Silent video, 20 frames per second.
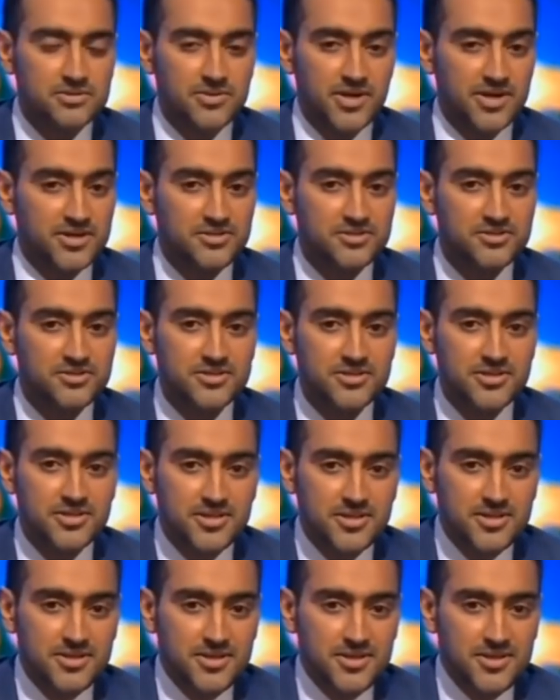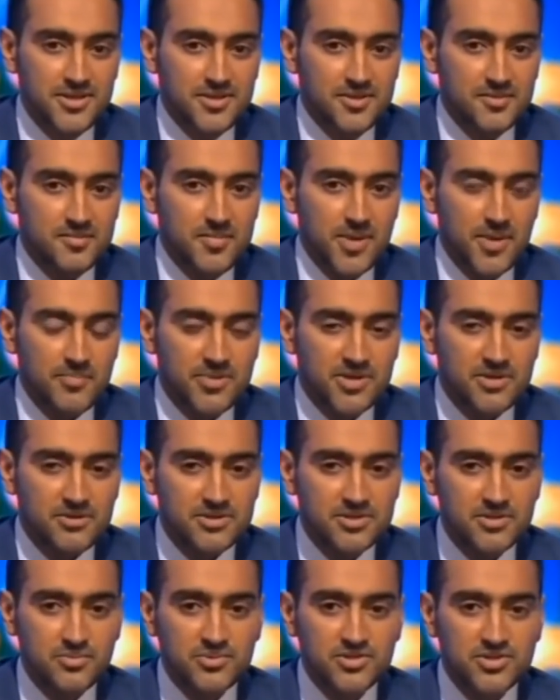it was deranged, but
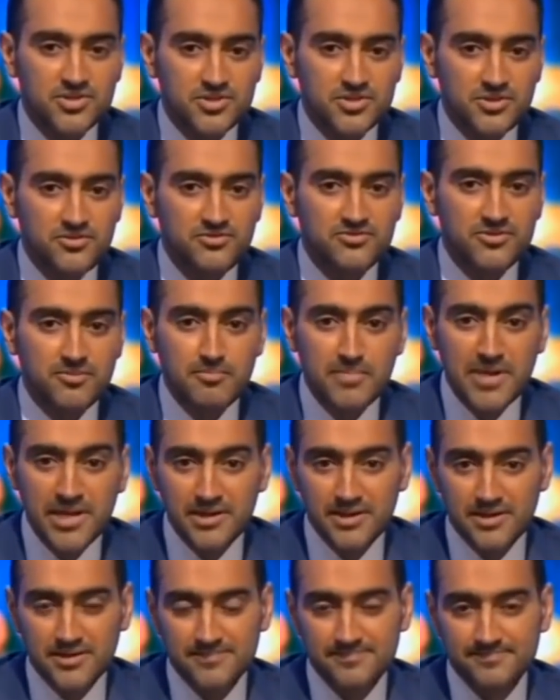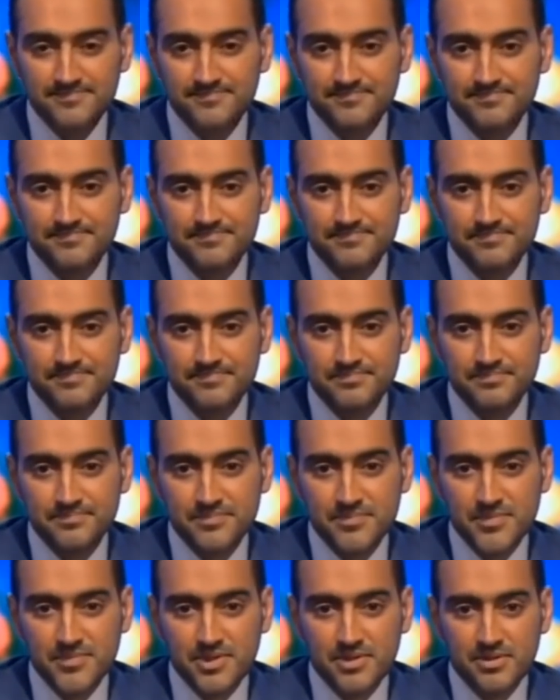because it was so familiar.
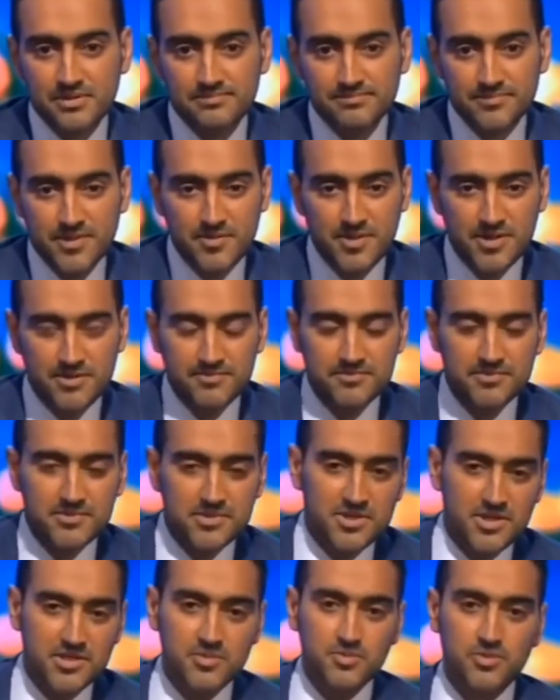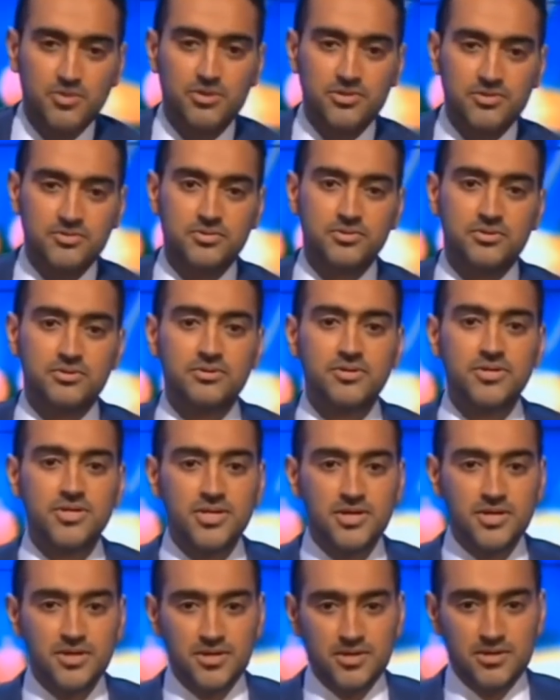Let me share some quotes with you
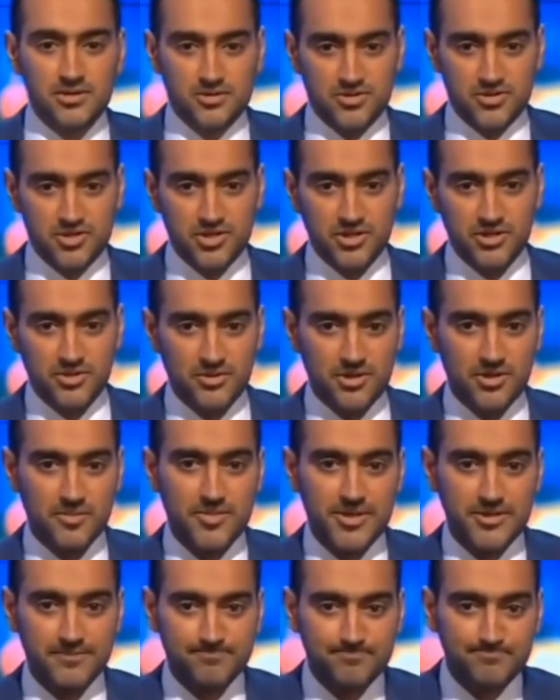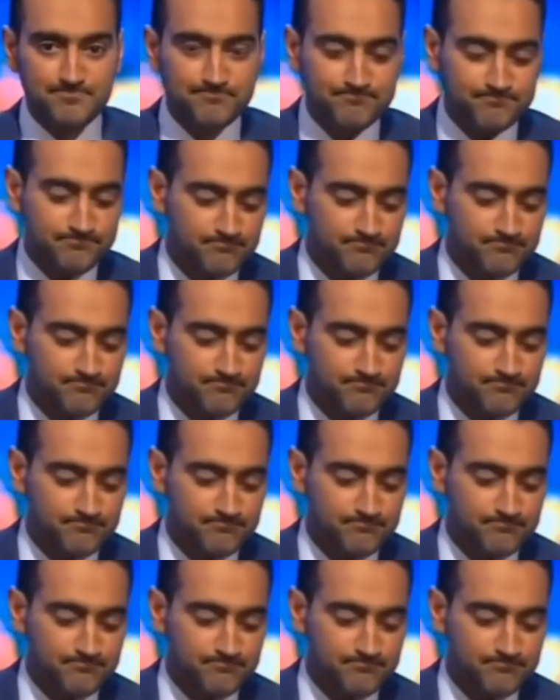to show you what I mean.